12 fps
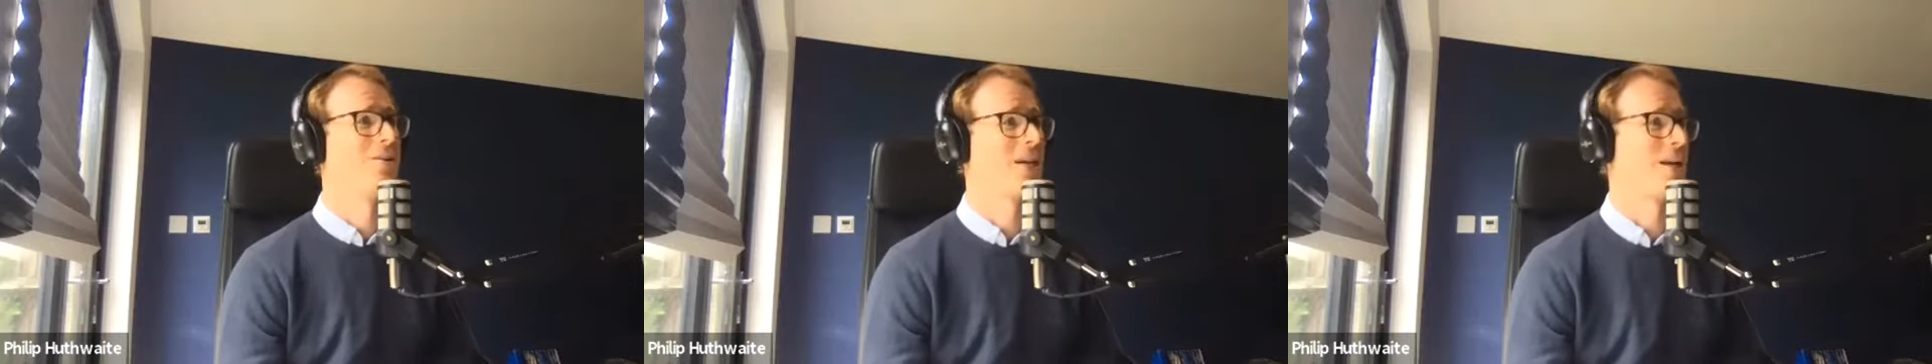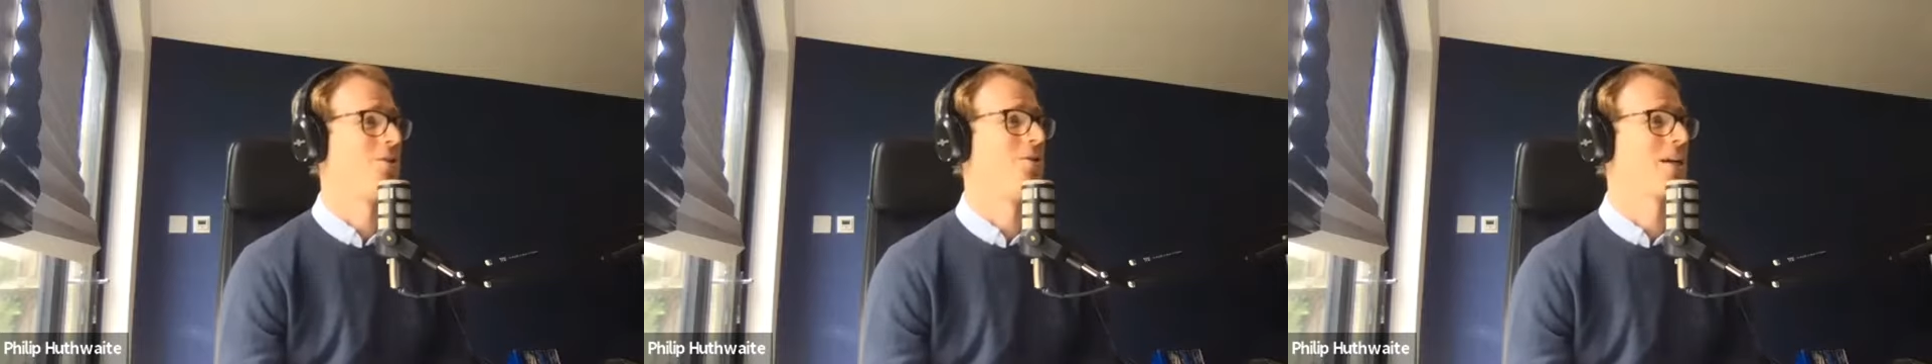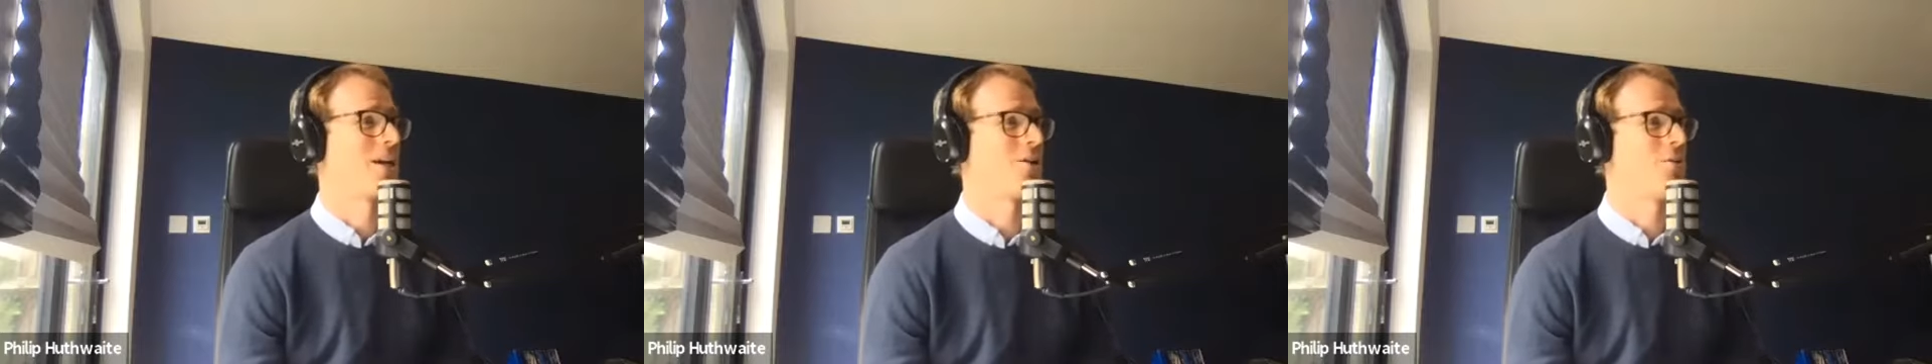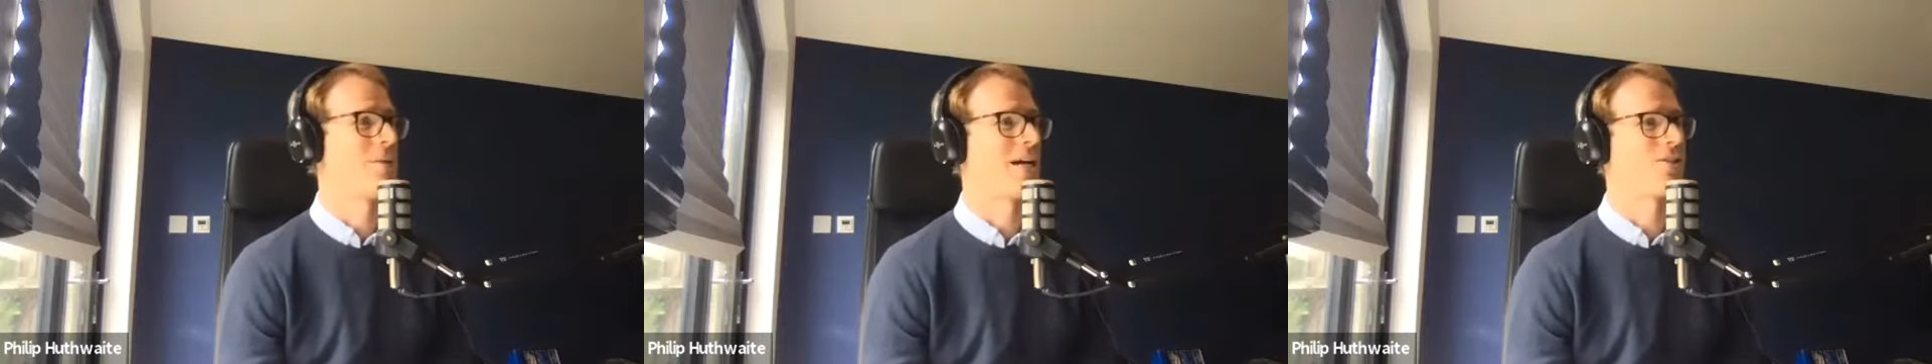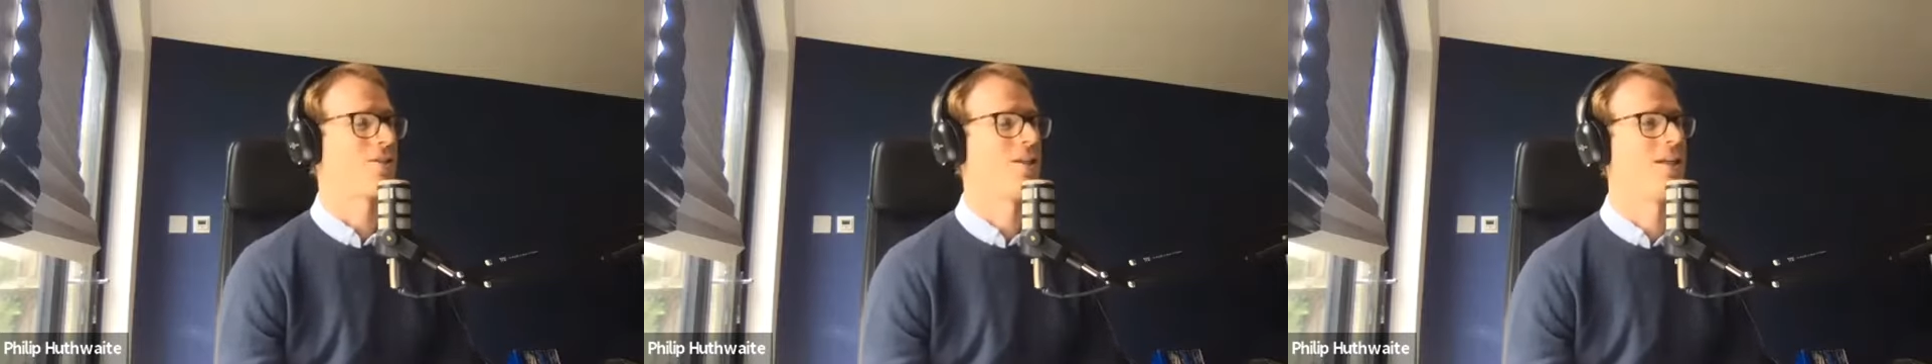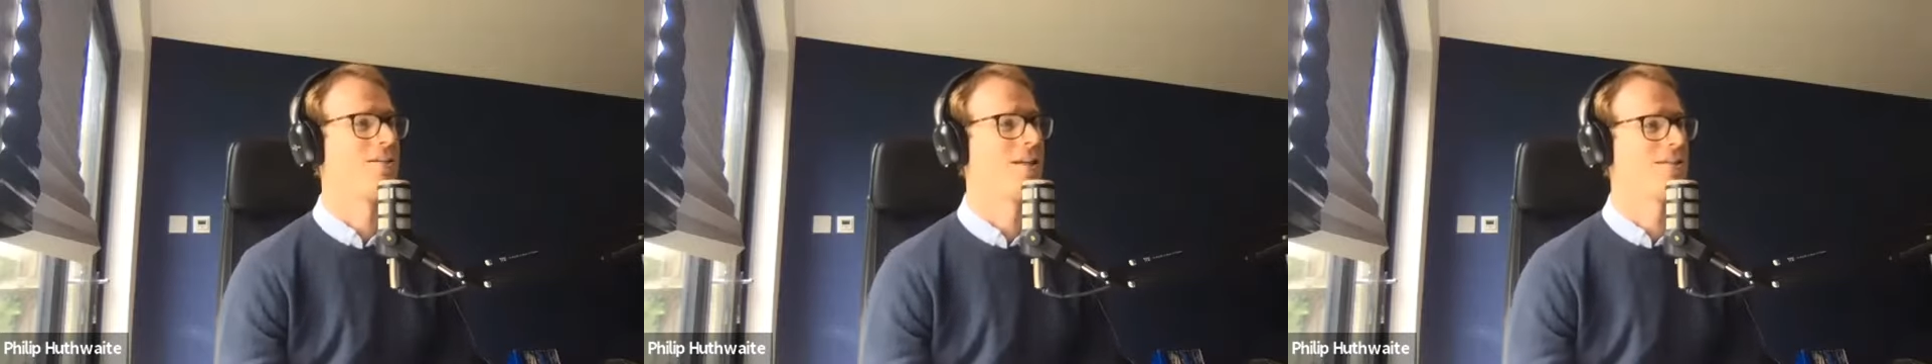Can you match
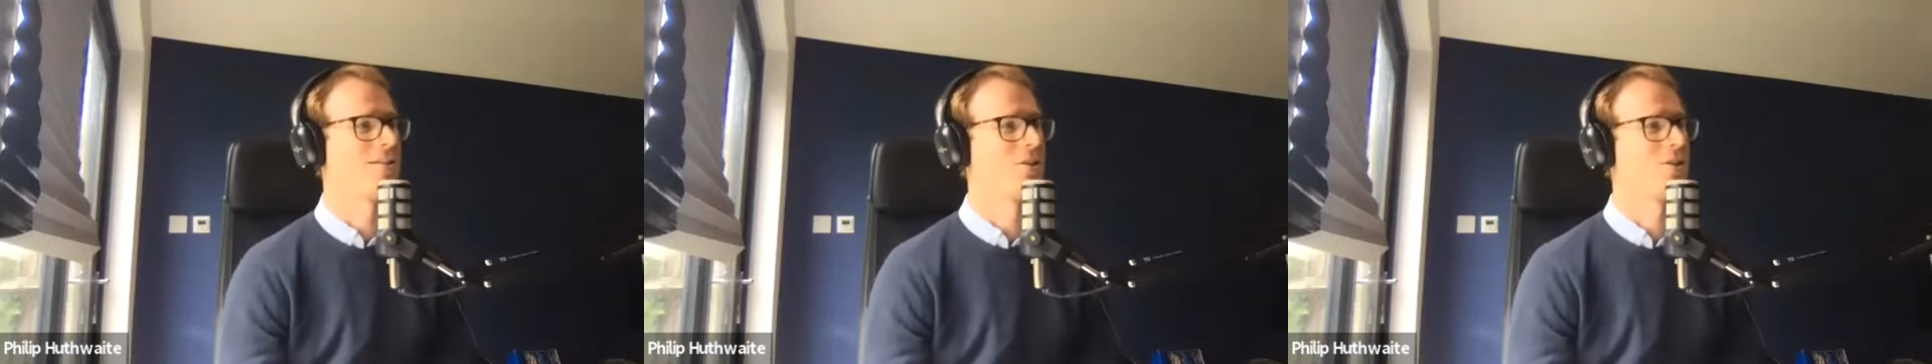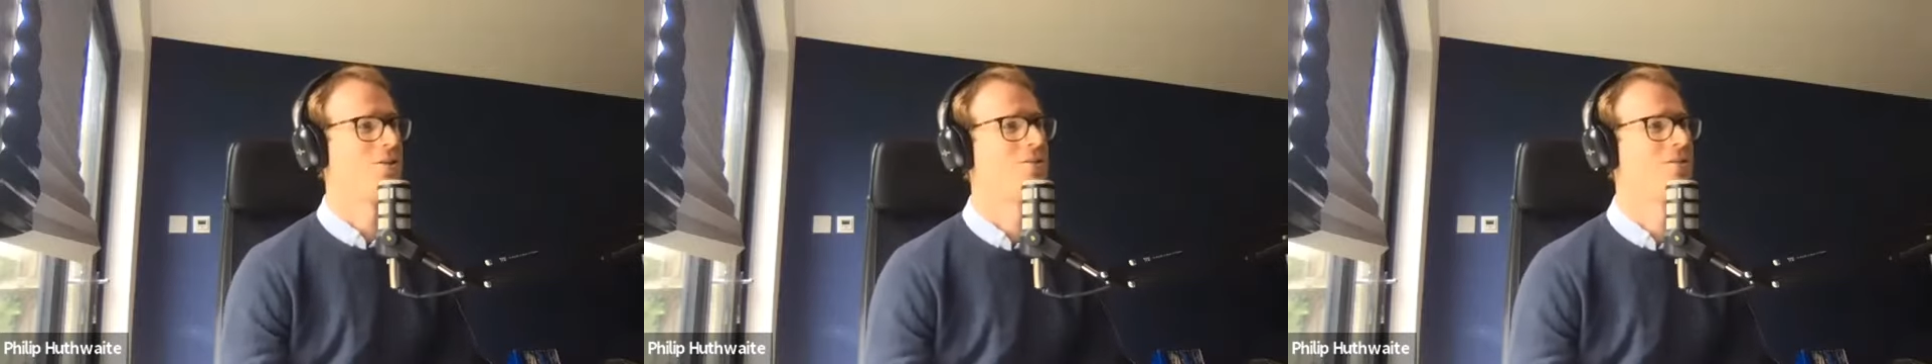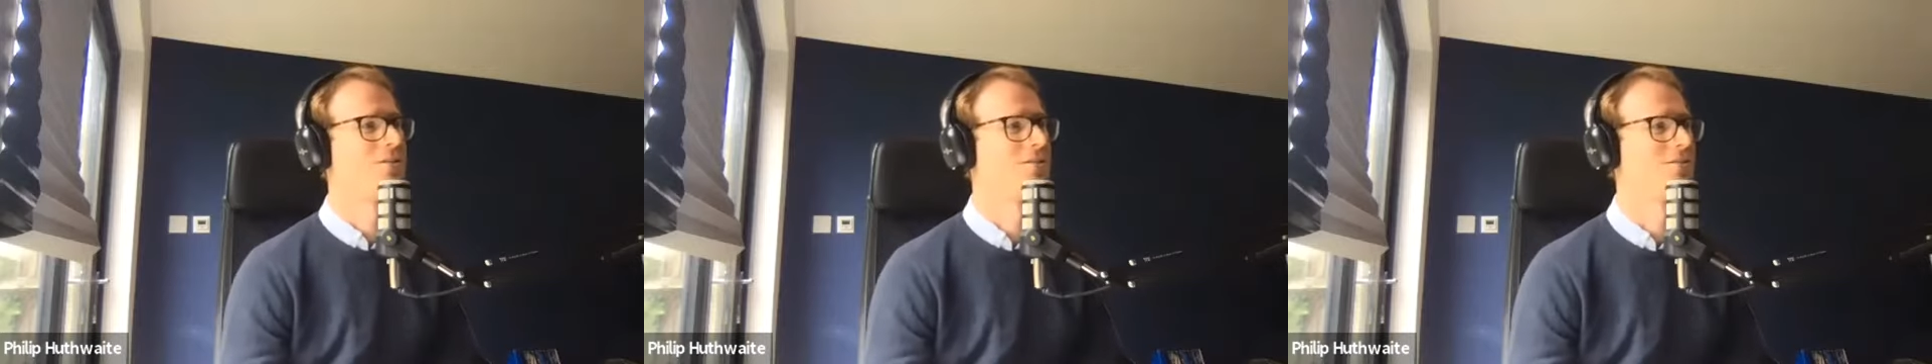this? That's a good